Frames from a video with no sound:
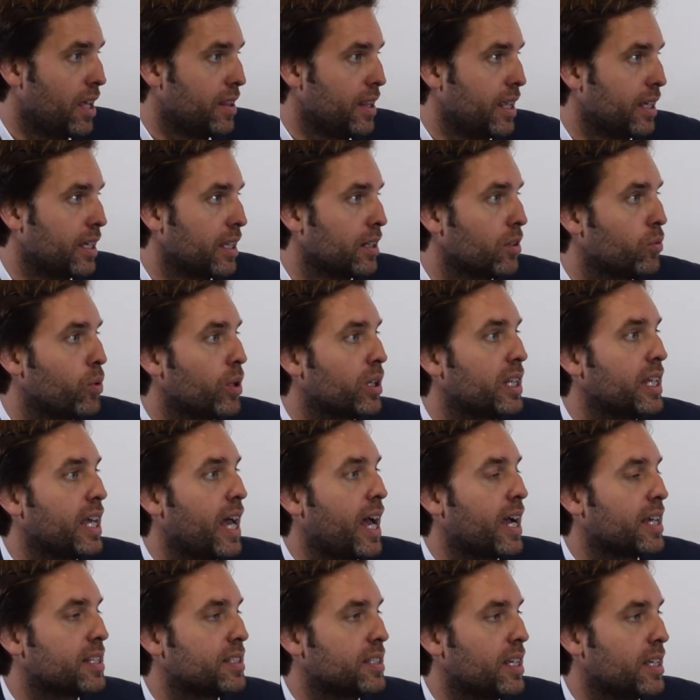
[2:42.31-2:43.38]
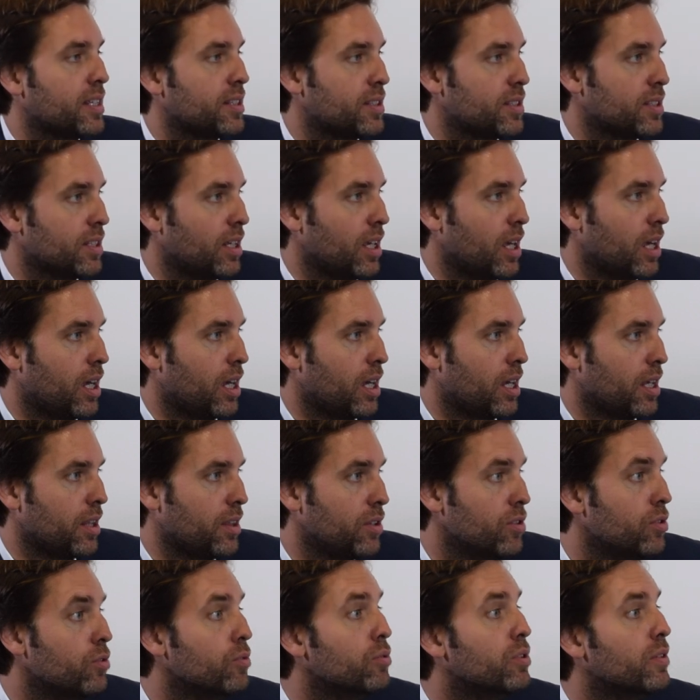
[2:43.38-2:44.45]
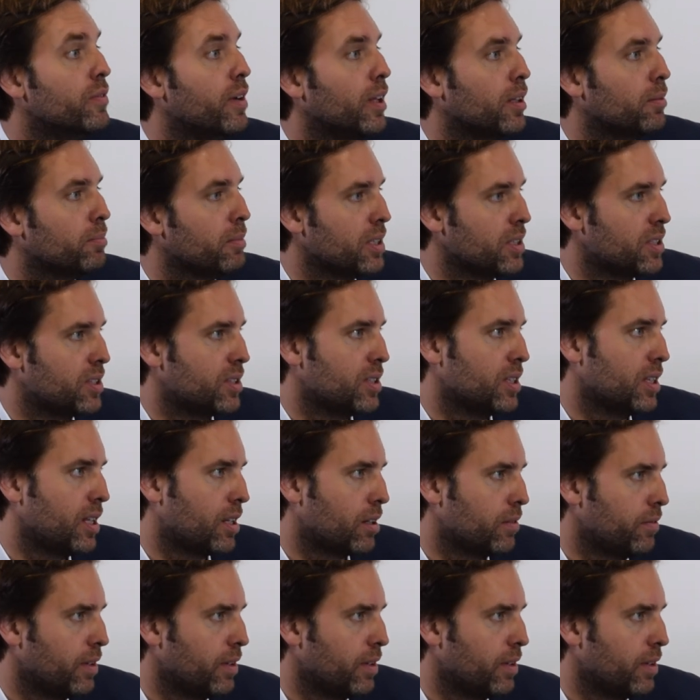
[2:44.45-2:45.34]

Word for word: and they can quickly access uh, the new developments that are